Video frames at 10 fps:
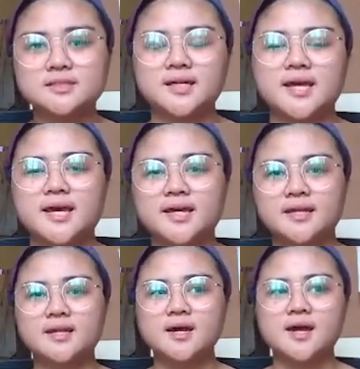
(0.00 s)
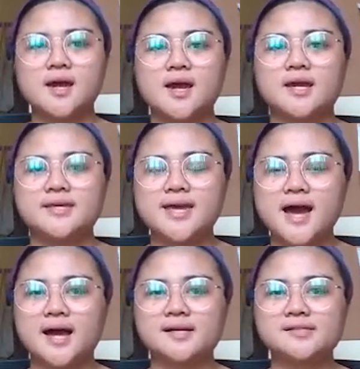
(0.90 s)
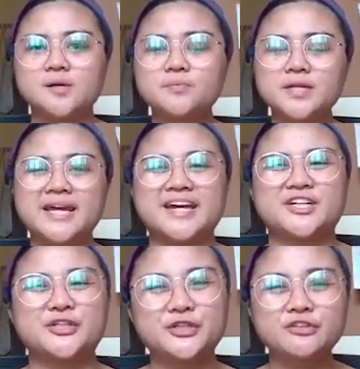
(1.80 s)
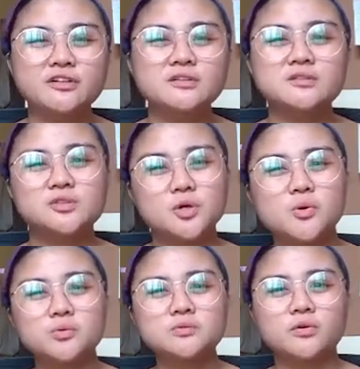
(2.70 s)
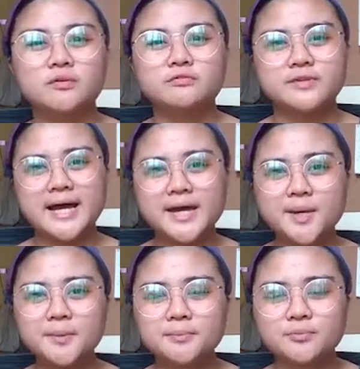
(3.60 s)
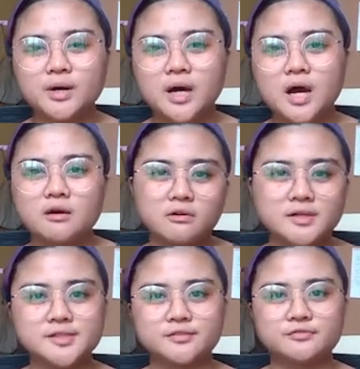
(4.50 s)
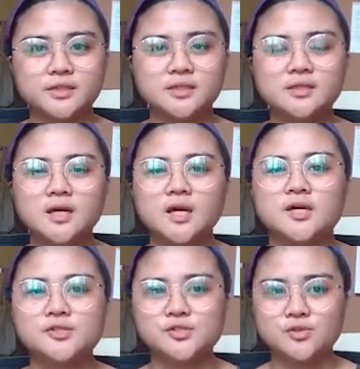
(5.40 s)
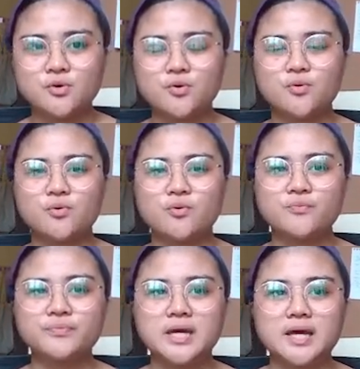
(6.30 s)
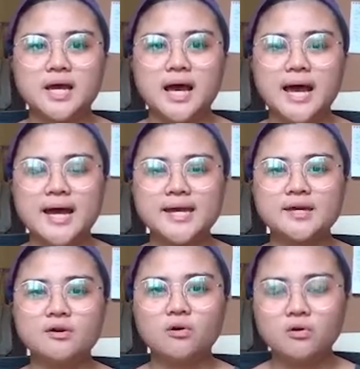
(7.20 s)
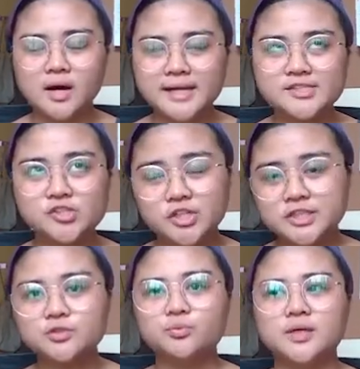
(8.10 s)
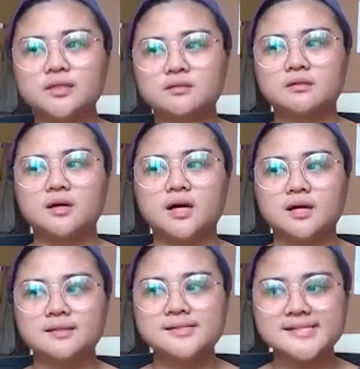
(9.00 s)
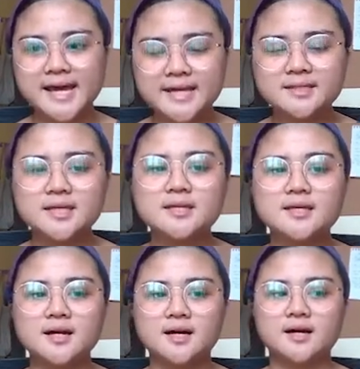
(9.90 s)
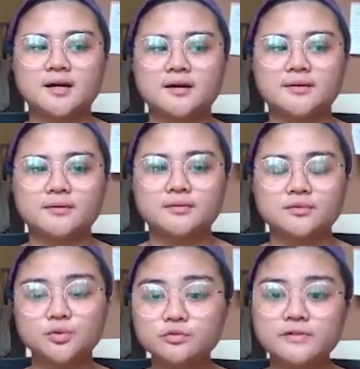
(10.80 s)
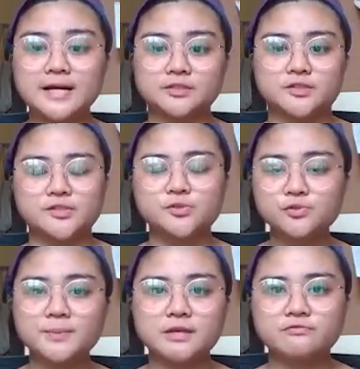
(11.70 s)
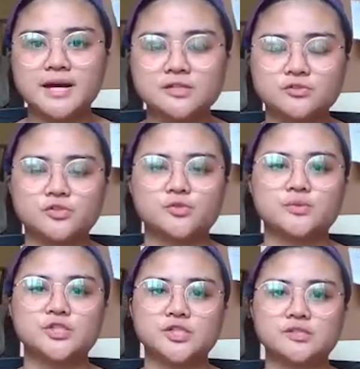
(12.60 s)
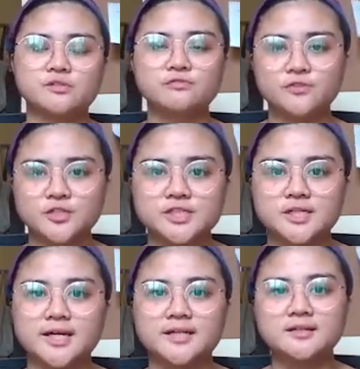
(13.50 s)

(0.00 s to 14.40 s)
and yeah, something like an earthy tone or vibe across her feed. So I started with deciding two main factors, which is the font and the